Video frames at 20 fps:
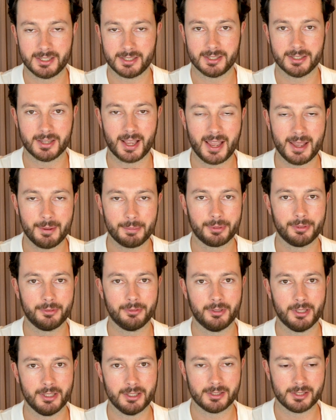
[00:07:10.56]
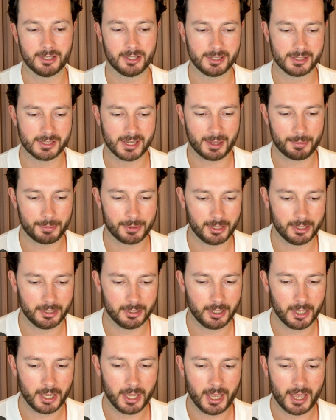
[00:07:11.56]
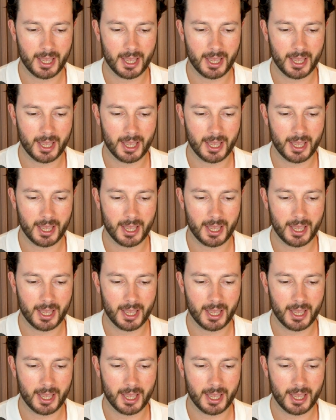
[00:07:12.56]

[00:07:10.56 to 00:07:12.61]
Zap inside Zapier.